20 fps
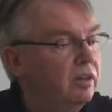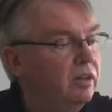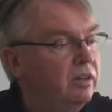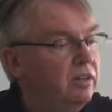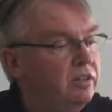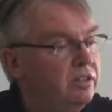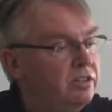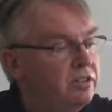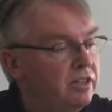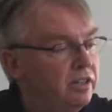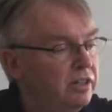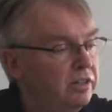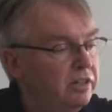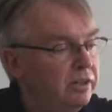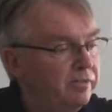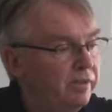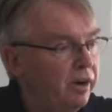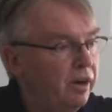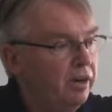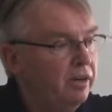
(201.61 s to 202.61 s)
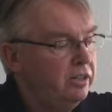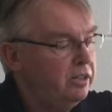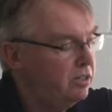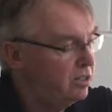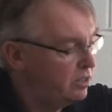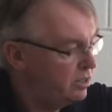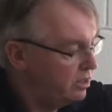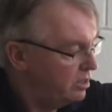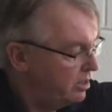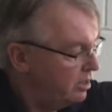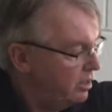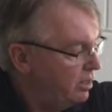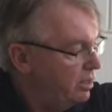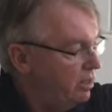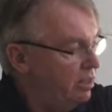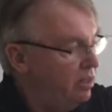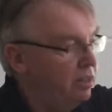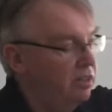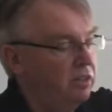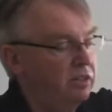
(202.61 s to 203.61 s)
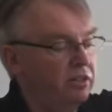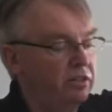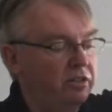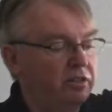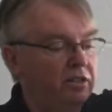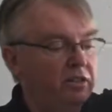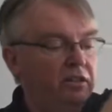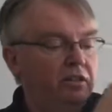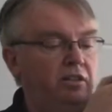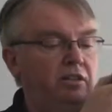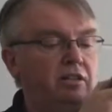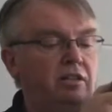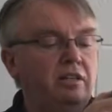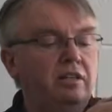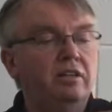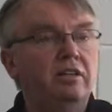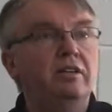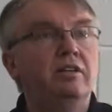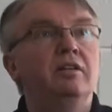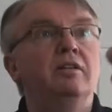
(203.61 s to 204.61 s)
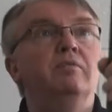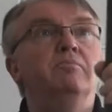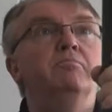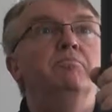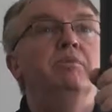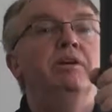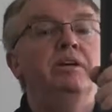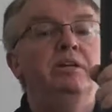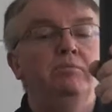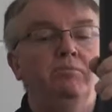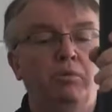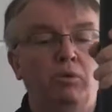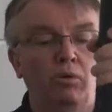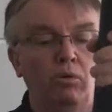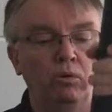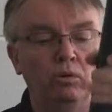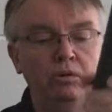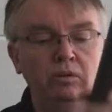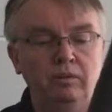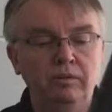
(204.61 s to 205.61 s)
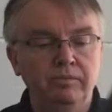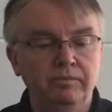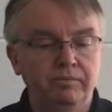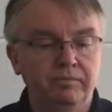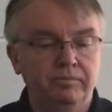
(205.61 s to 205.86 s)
inside the box is the main pole.